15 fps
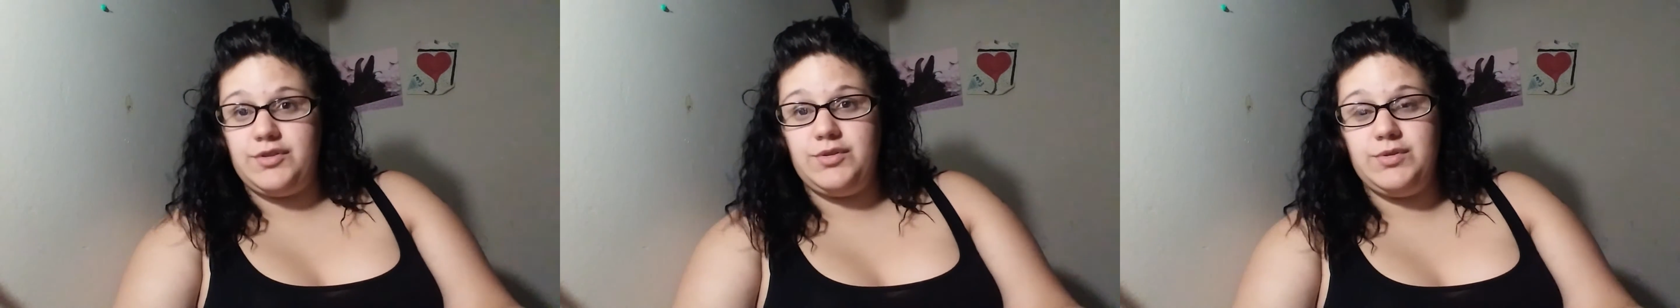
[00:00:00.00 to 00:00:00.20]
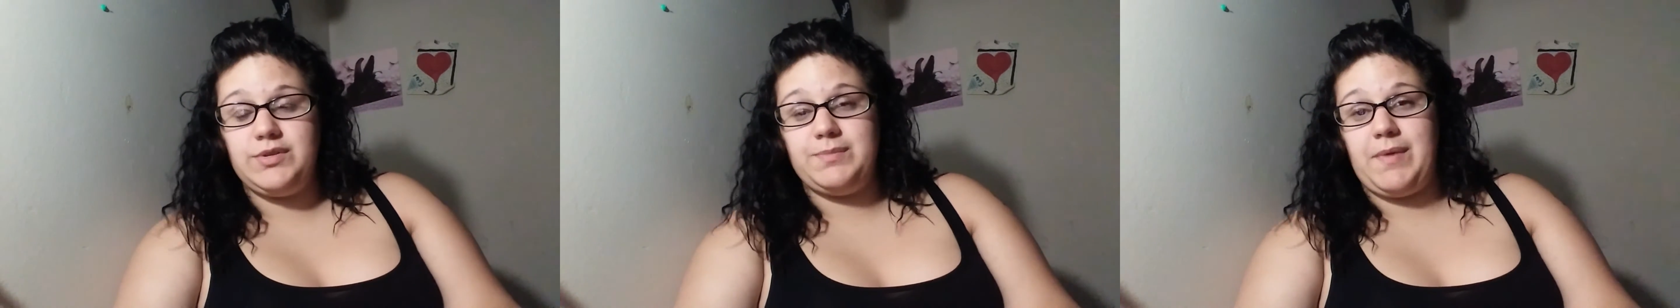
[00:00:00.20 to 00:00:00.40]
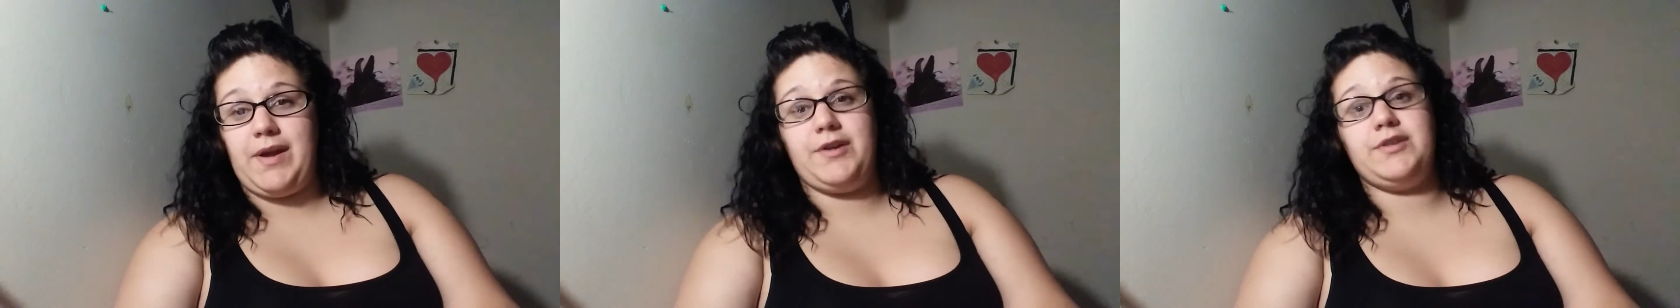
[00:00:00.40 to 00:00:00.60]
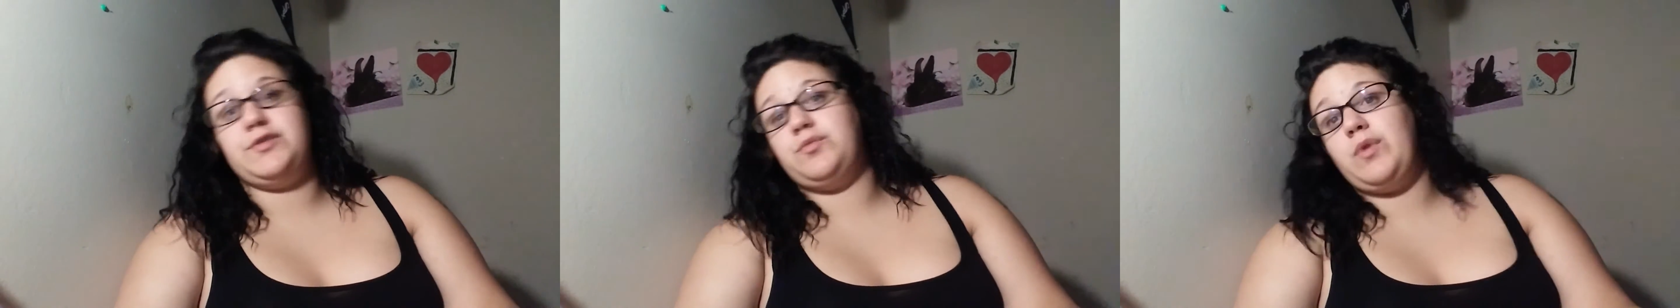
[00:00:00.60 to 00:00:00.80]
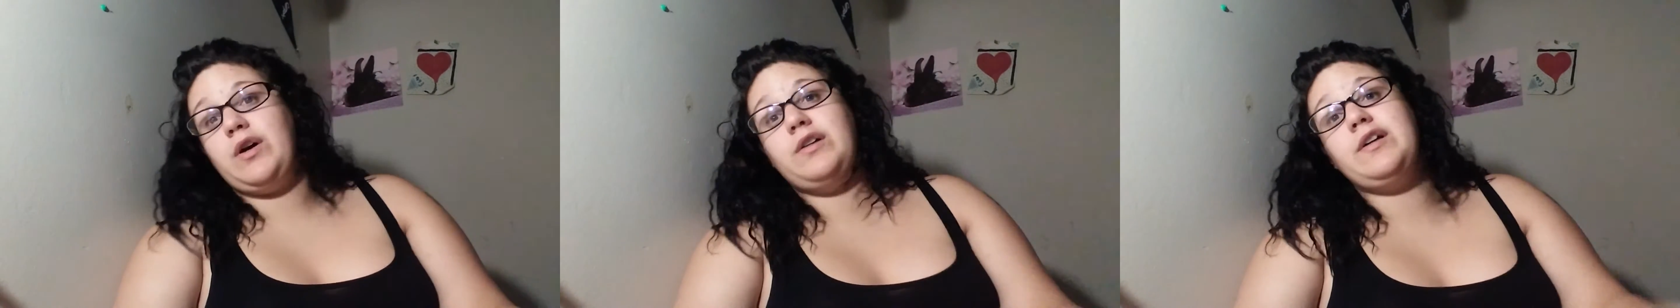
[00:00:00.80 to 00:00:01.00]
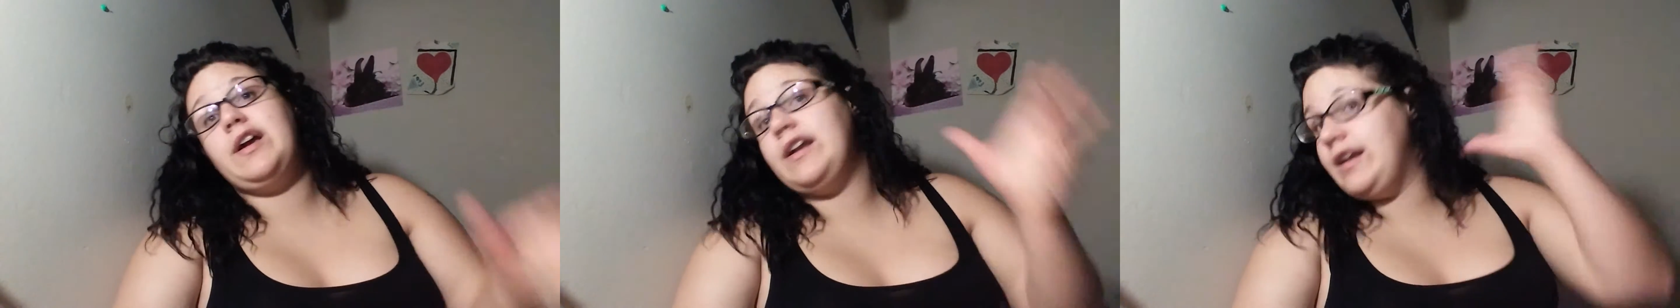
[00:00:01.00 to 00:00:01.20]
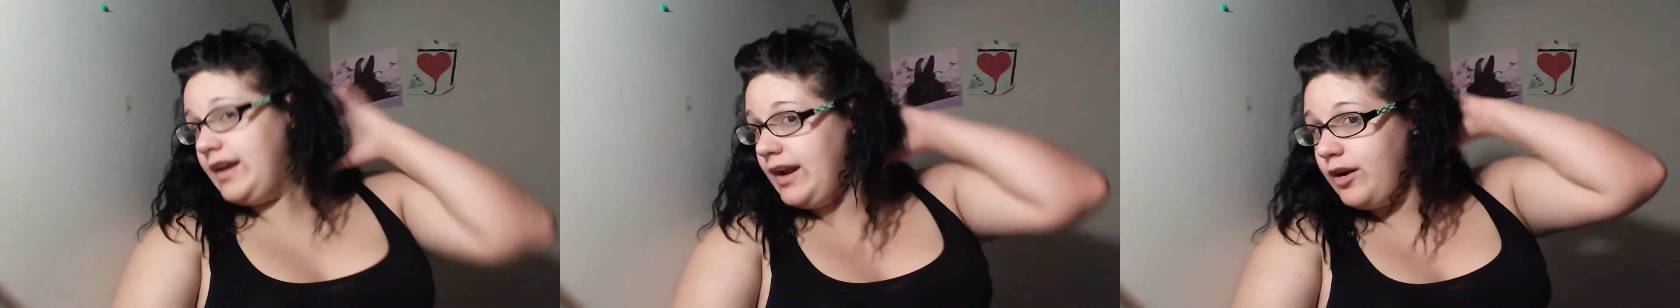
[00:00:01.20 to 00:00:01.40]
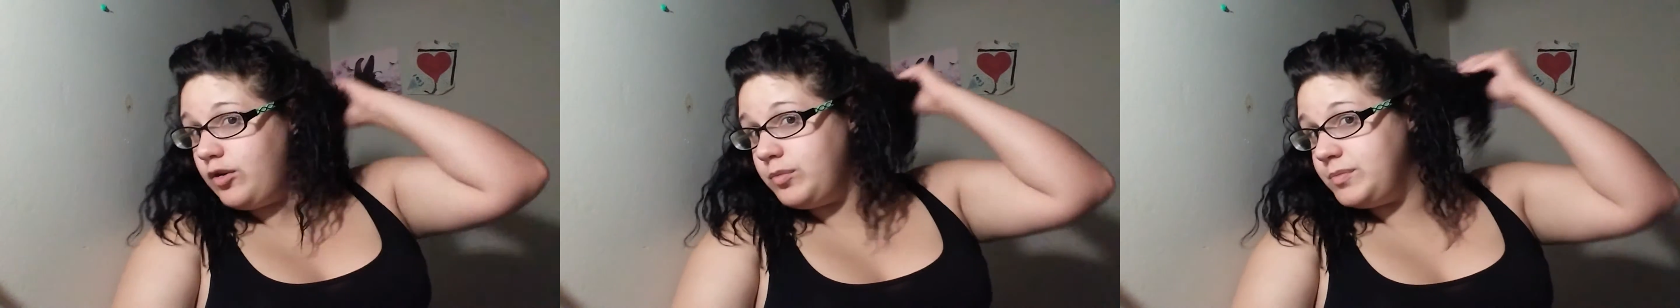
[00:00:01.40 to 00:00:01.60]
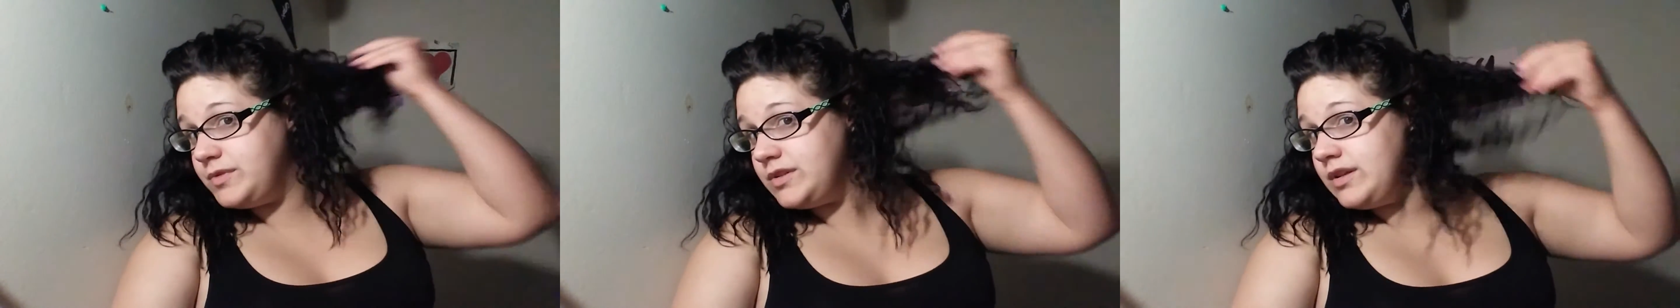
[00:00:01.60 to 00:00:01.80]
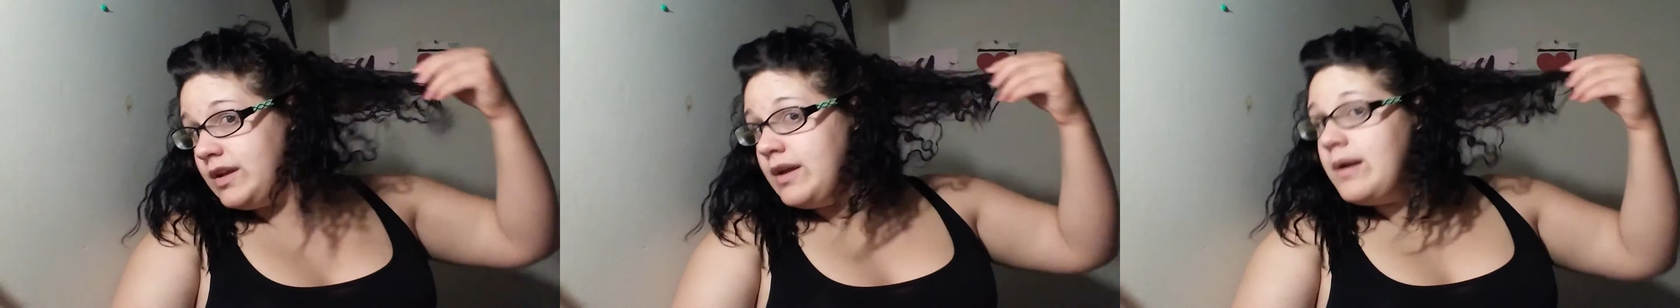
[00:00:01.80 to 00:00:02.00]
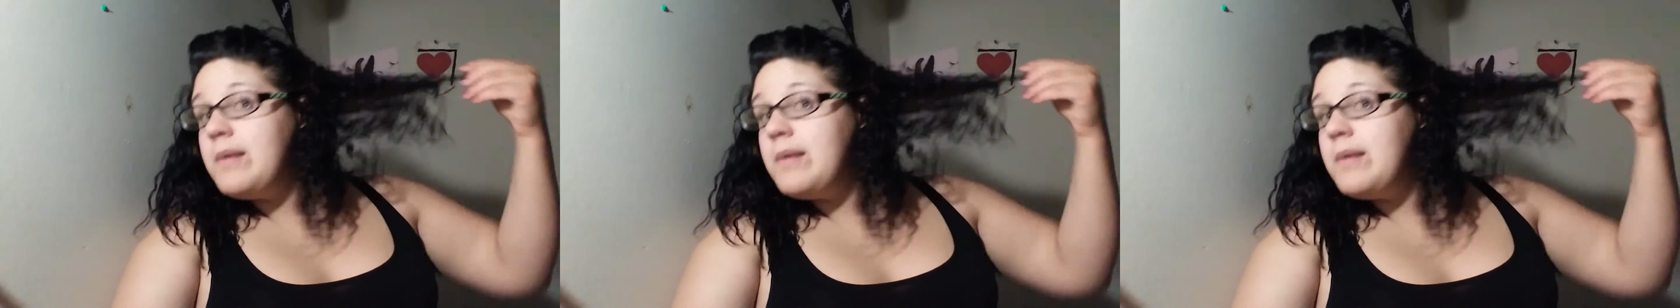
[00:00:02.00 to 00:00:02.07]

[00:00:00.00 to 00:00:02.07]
use in my hair as well, and it helps